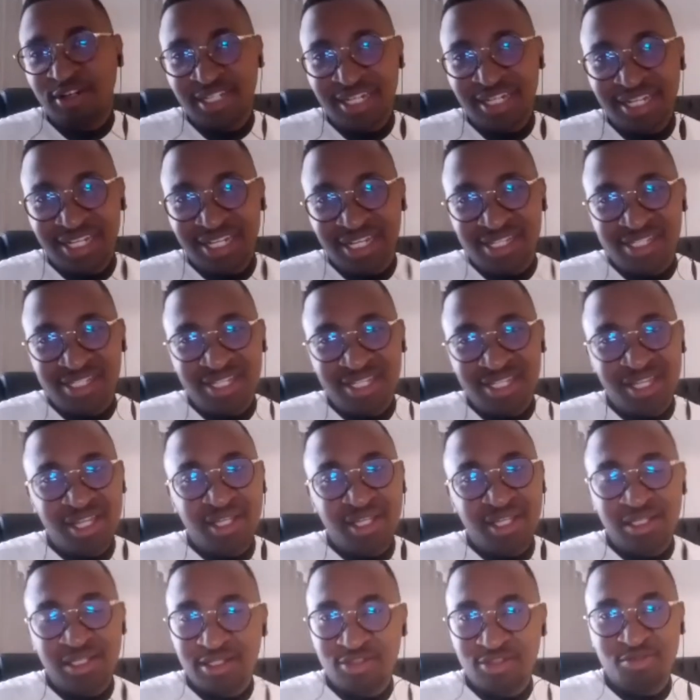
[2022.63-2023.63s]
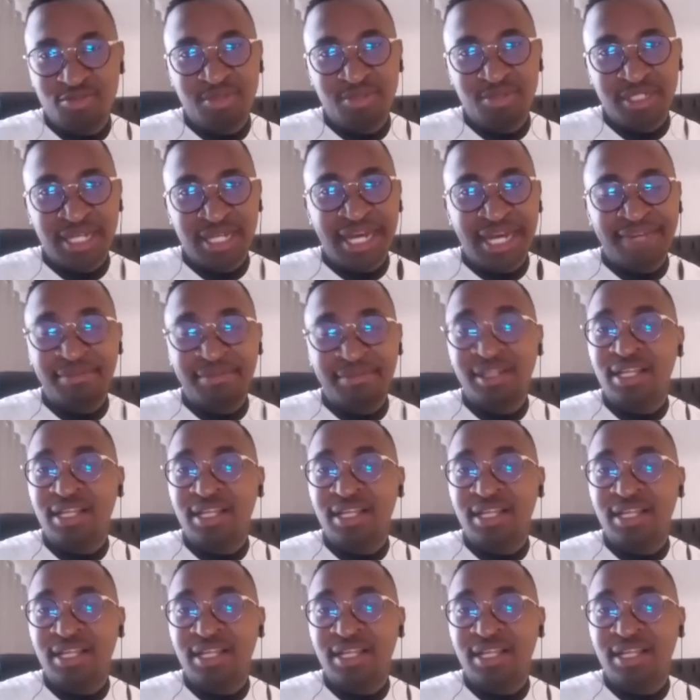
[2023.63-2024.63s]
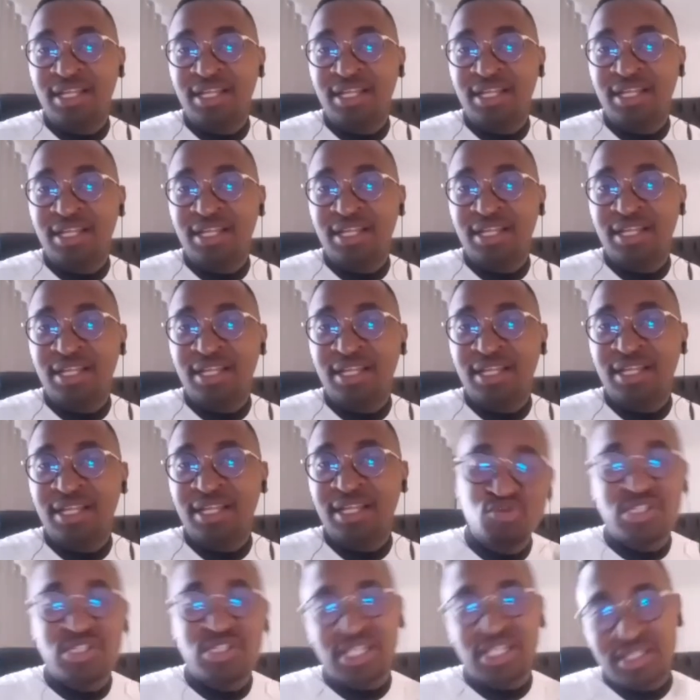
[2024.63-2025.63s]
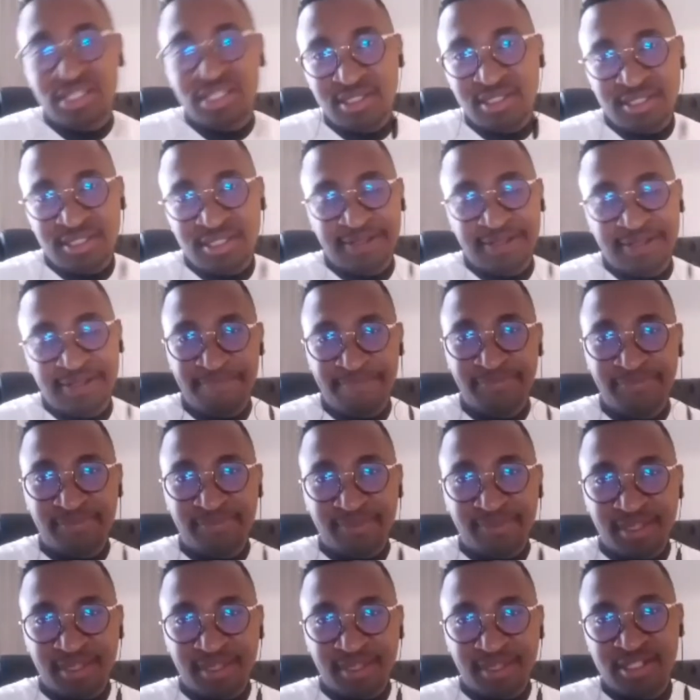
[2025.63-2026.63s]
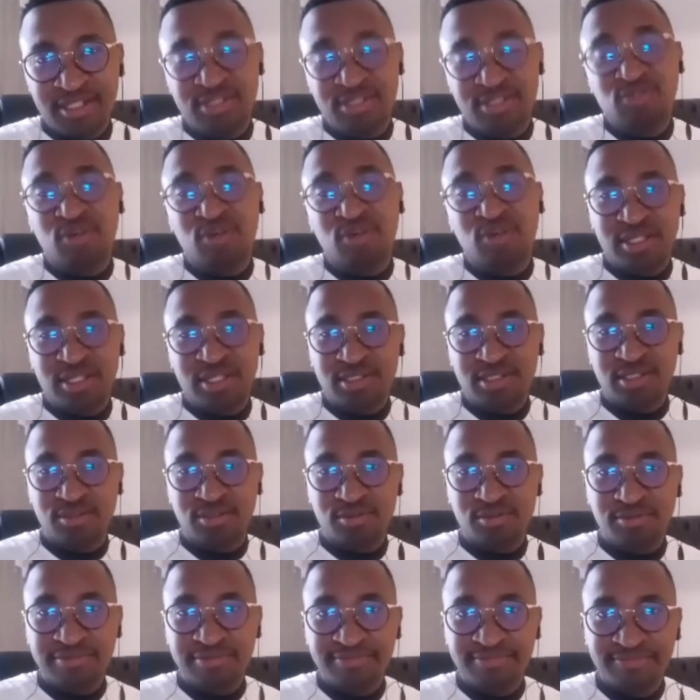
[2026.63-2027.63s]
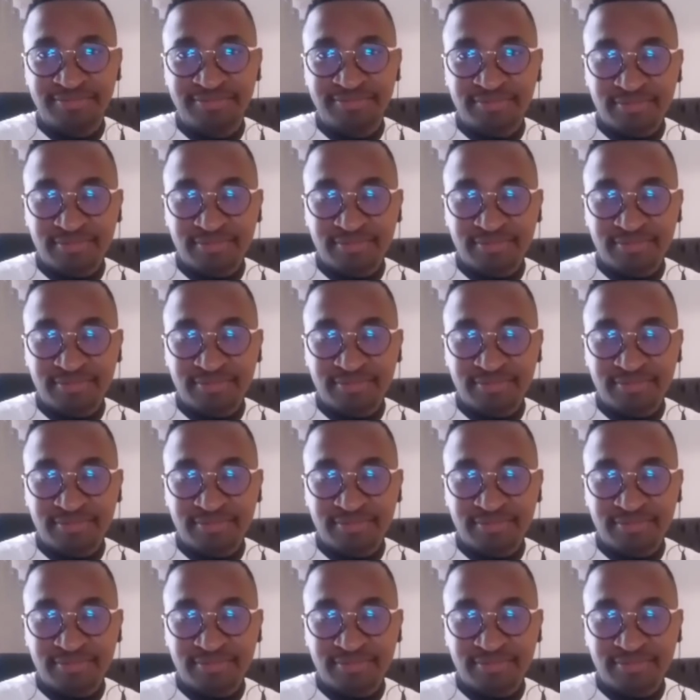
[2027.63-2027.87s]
dog, that I can say that needs to be done. But that's my just my two cents, uh, just to answer you.